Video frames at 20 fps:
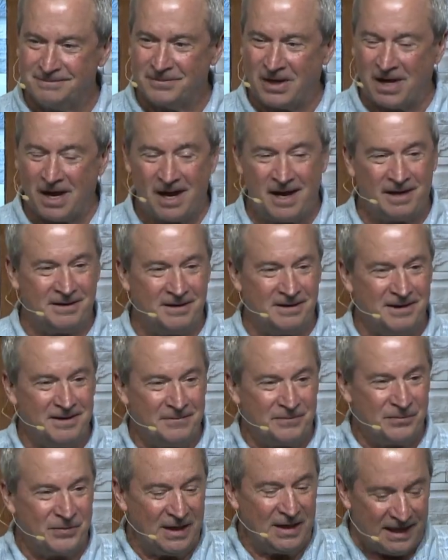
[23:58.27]
God
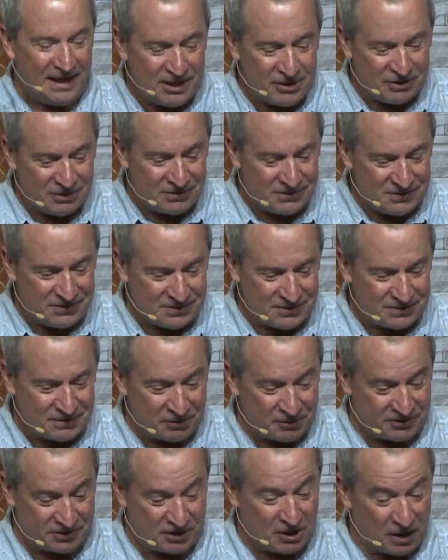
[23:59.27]
hears,
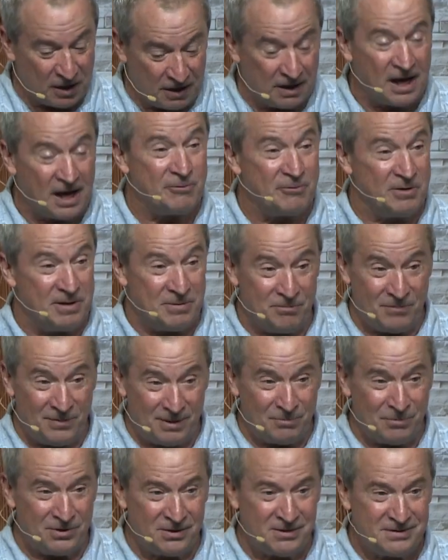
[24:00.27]
or God
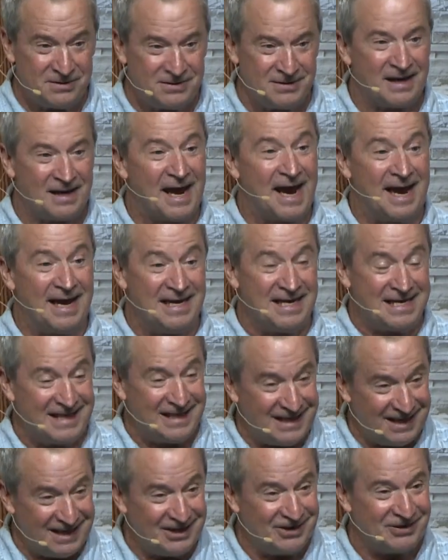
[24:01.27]
remembers, and He
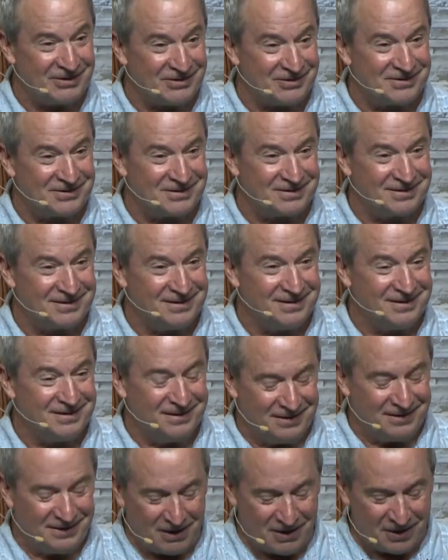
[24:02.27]
hears
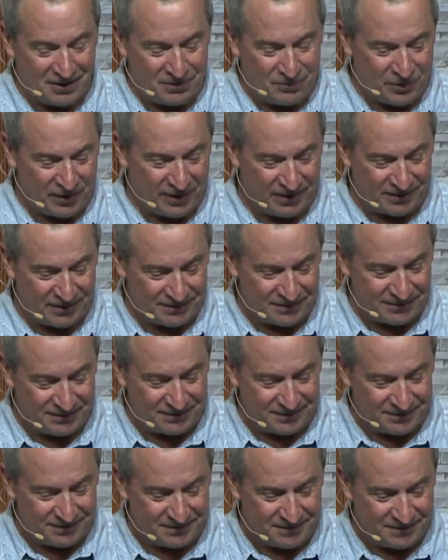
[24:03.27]
our prayers.